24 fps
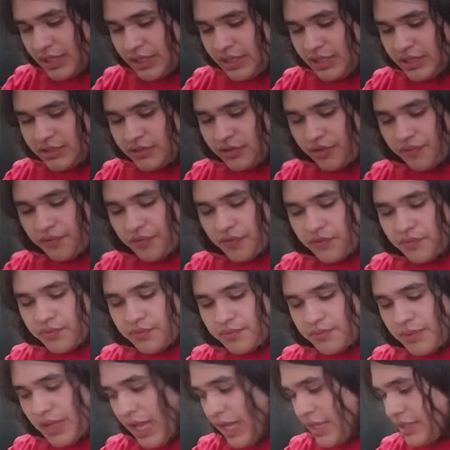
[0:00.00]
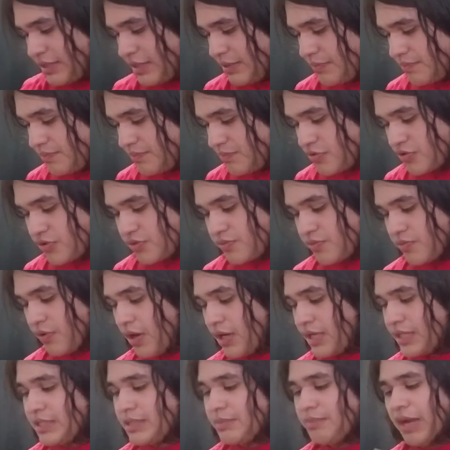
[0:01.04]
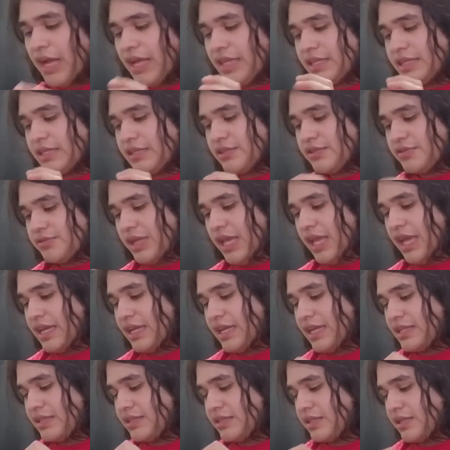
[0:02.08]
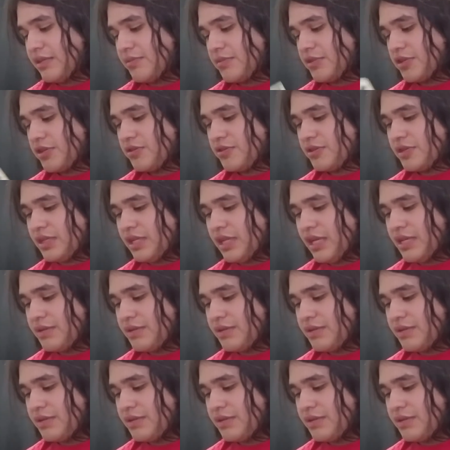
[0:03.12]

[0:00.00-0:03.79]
So if you end up wanting to buy this, you can get a Steam code.